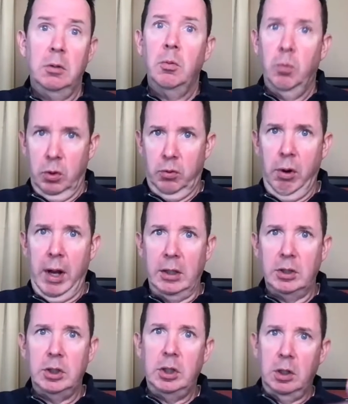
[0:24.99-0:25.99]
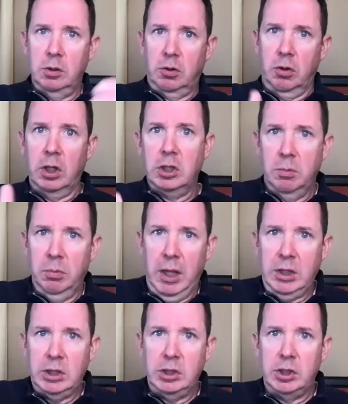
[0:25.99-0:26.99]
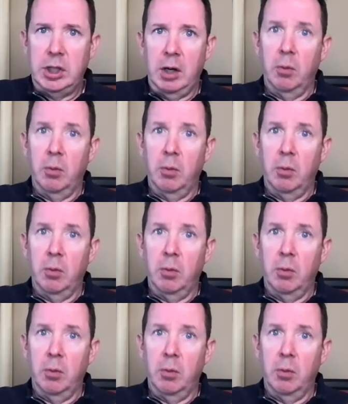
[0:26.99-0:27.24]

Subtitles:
Well, great. So you're going to create some lessons there,